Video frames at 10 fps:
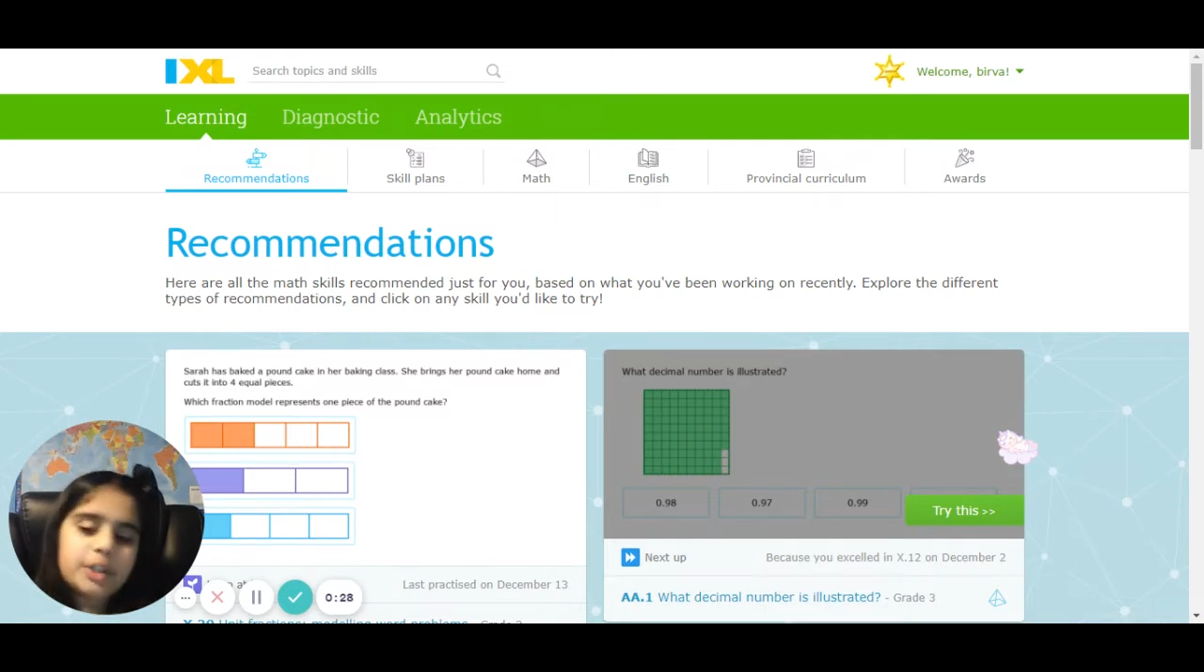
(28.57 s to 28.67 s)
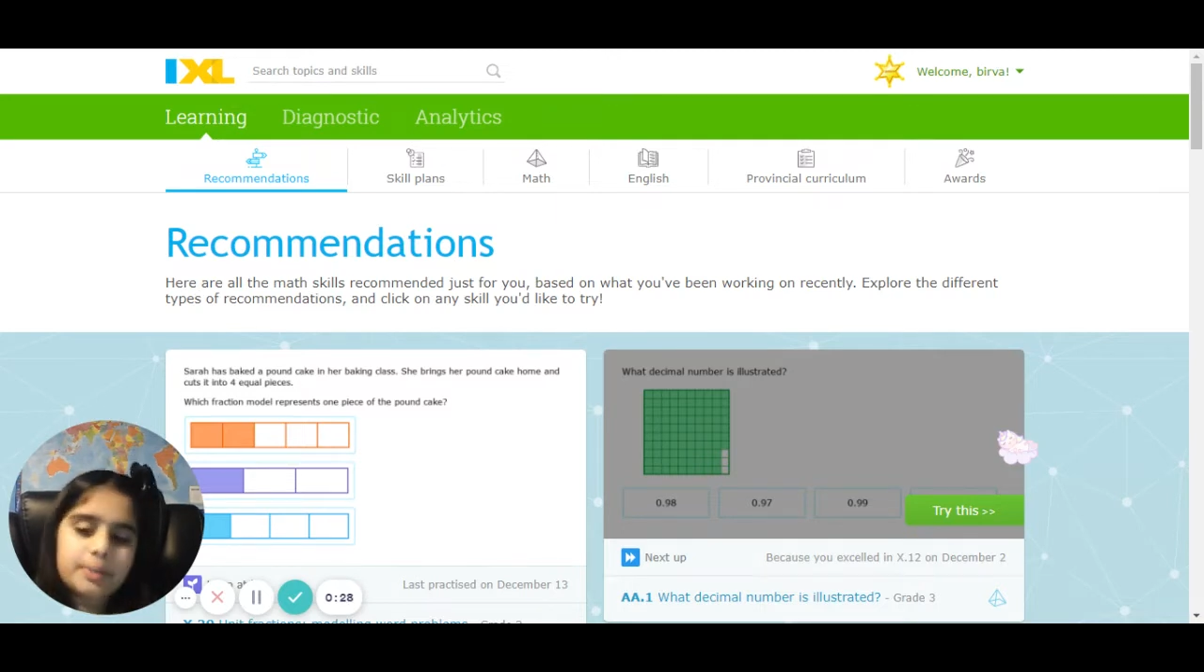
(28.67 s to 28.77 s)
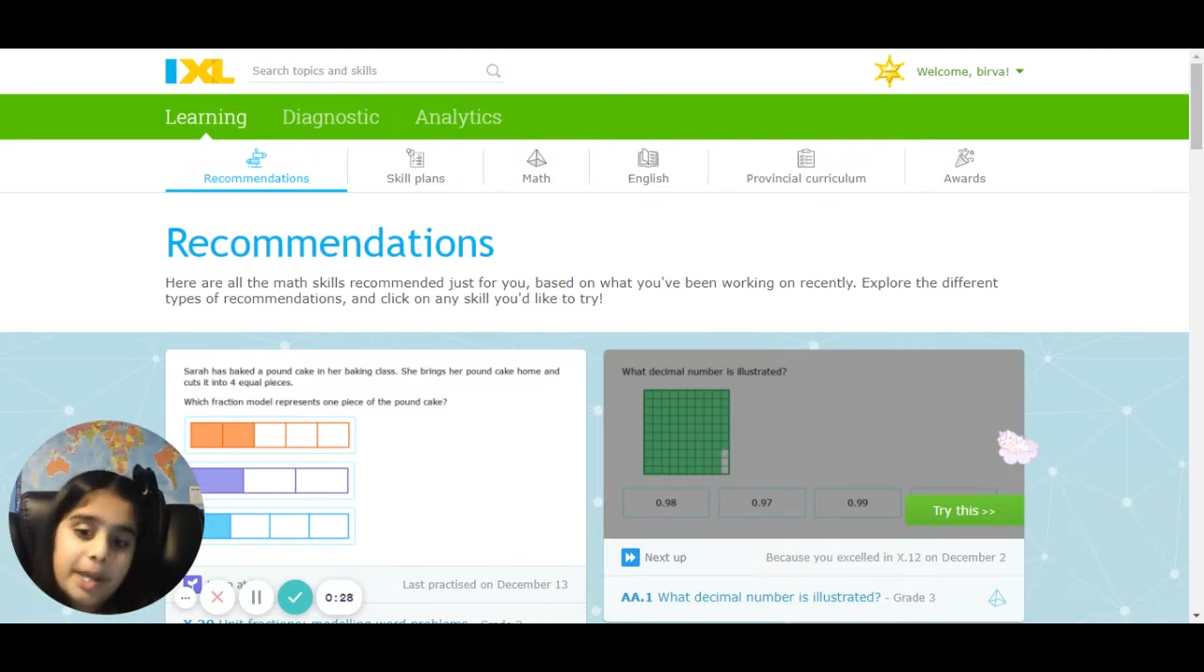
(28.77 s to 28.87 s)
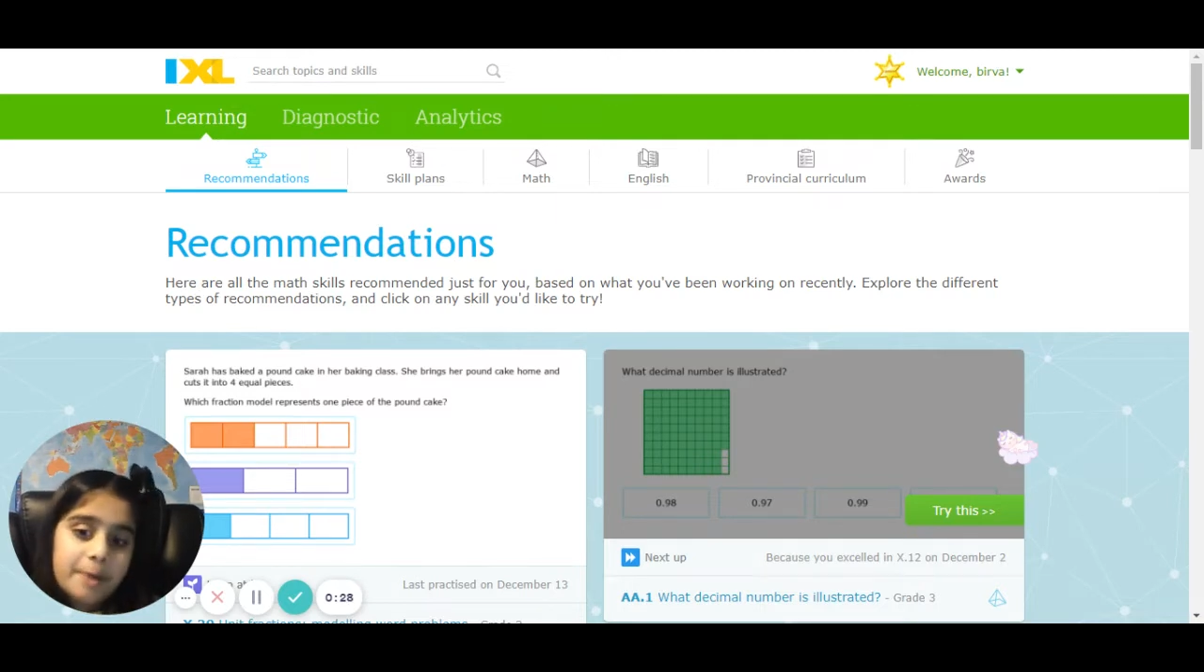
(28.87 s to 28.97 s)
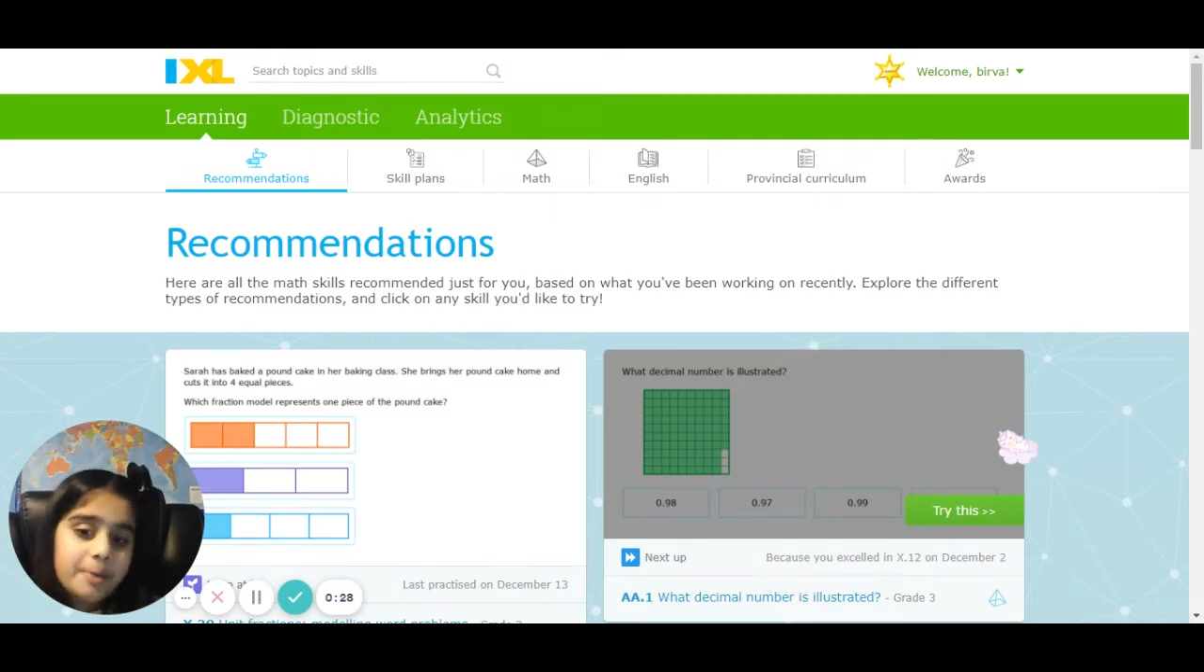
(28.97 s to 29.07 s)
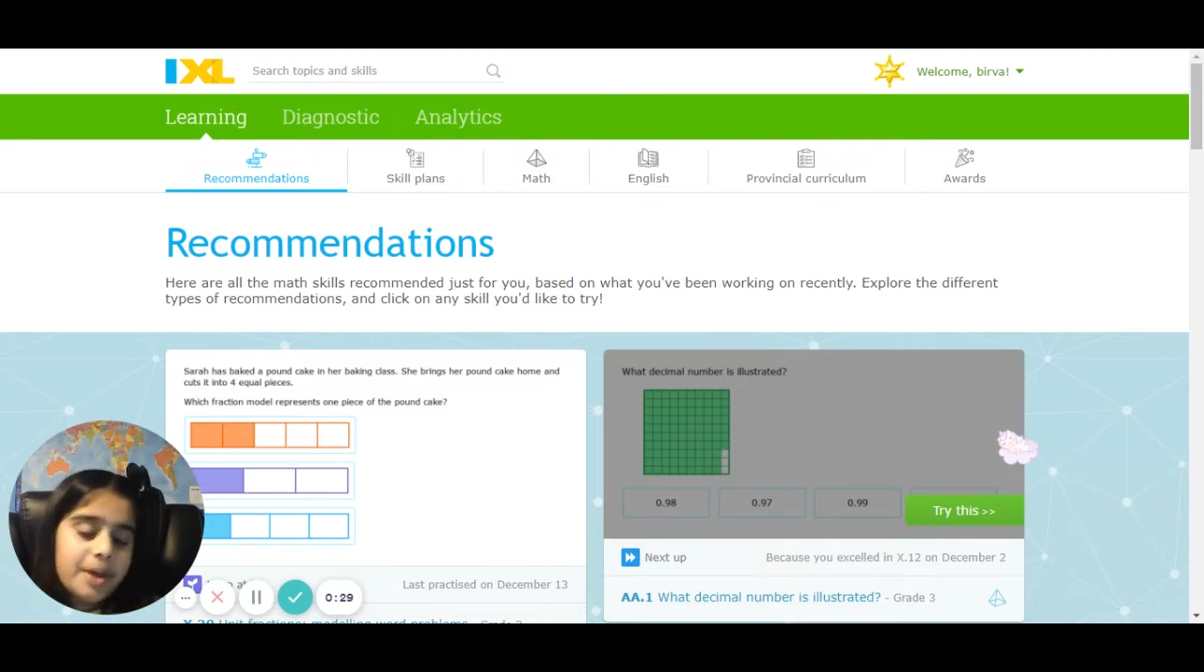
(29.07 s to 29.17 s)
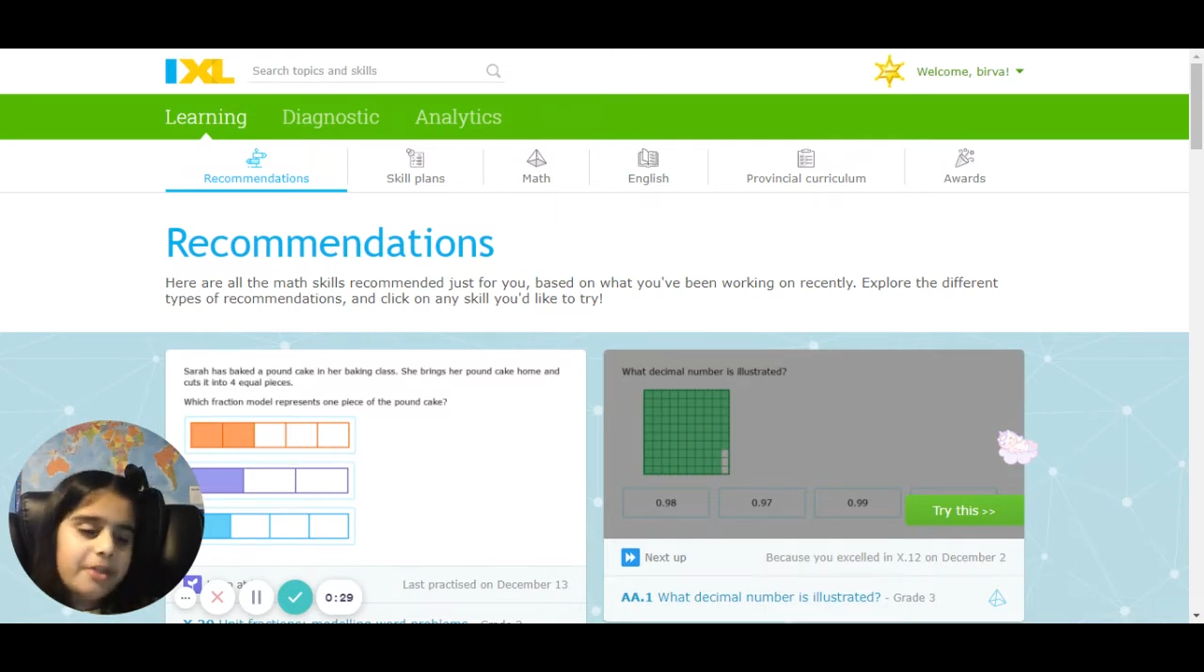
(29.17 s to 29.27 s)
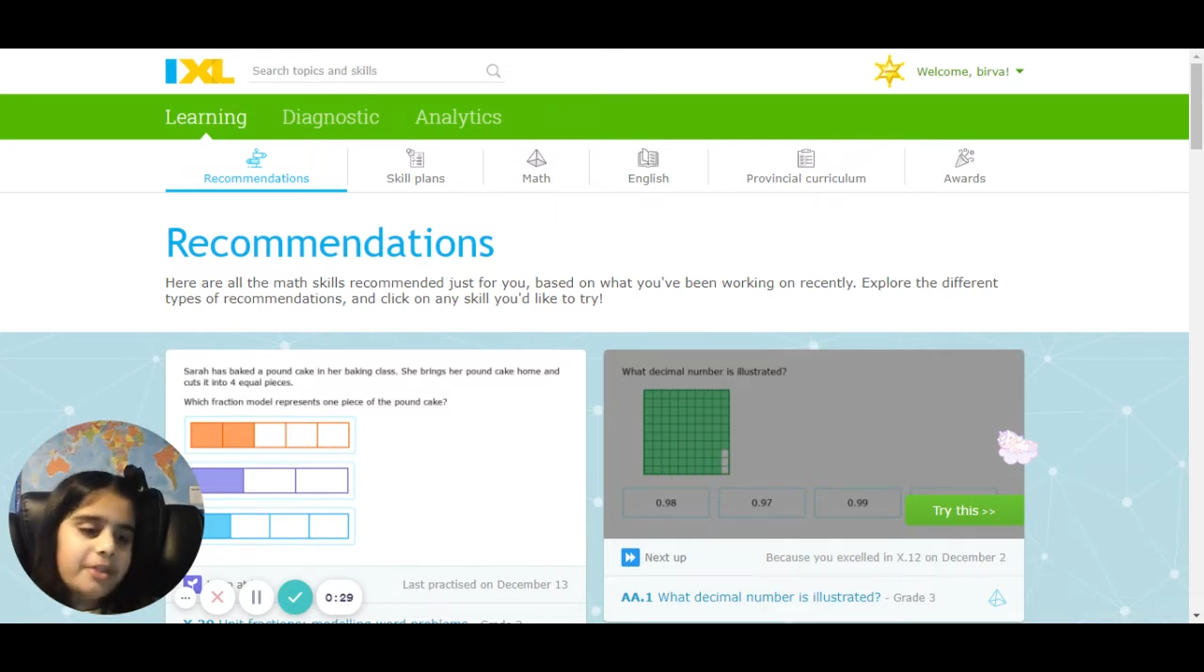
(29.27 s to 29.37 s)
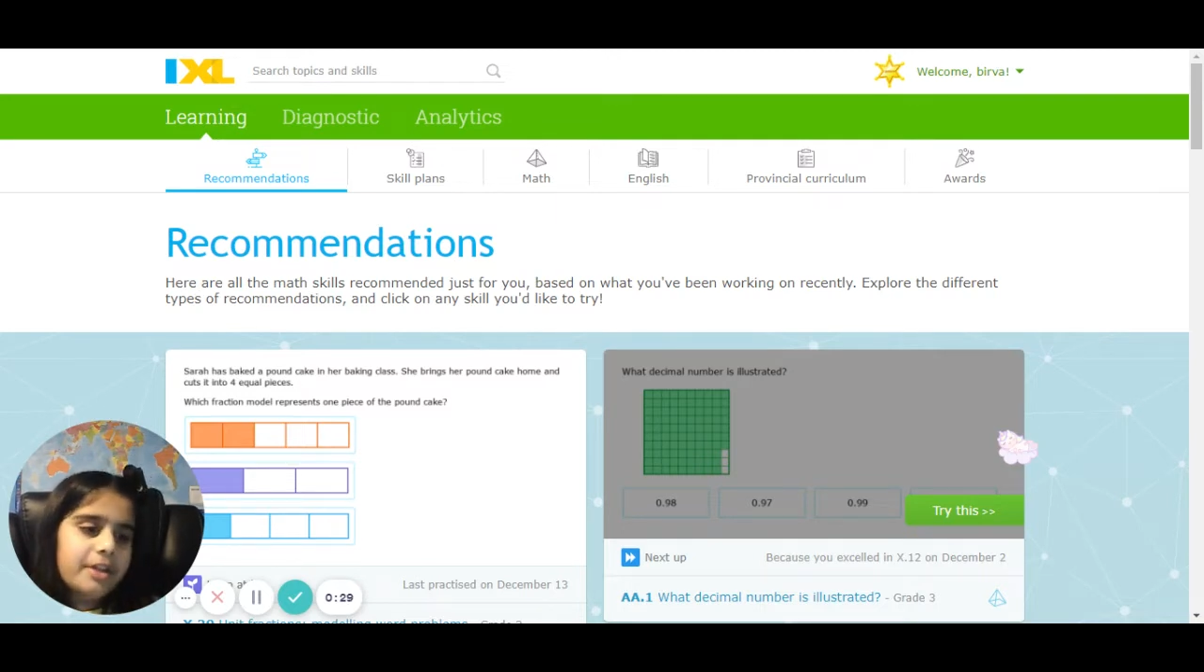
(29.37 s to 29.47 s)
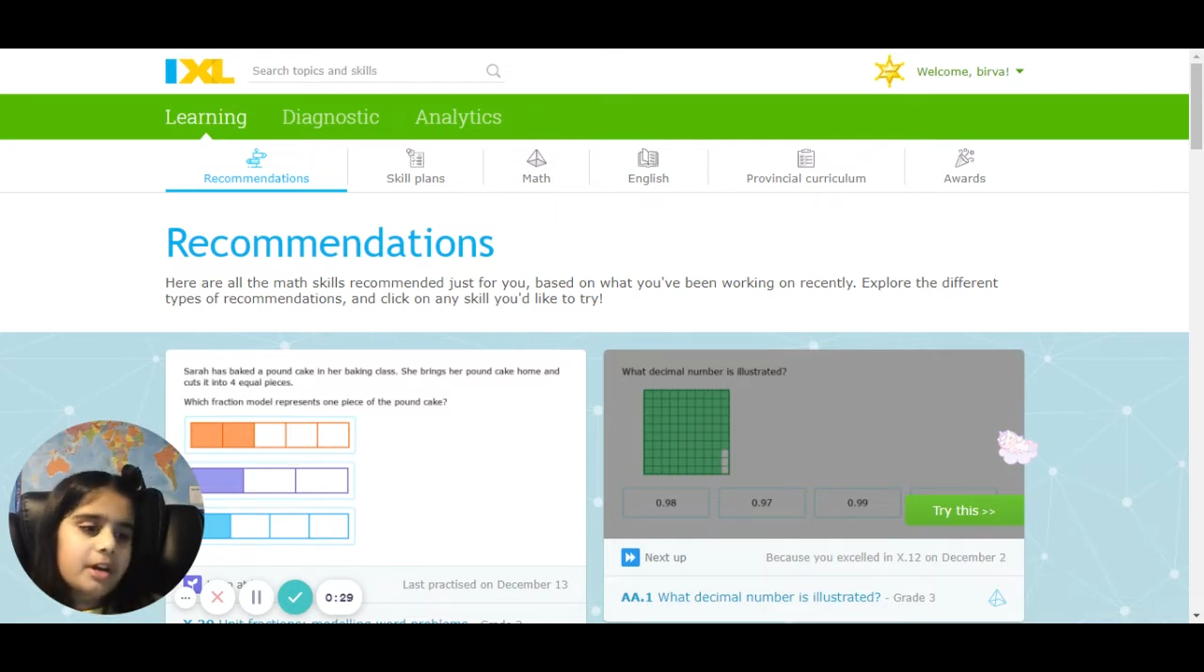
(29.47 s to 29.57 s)
to play
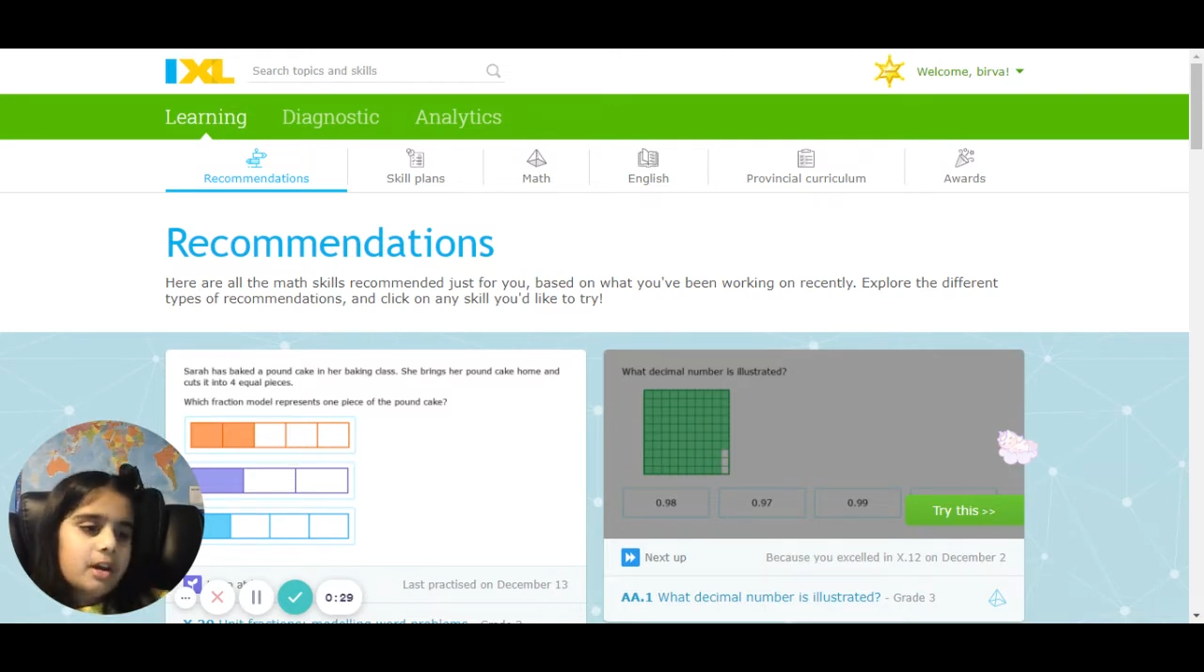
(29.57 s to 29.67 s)
with.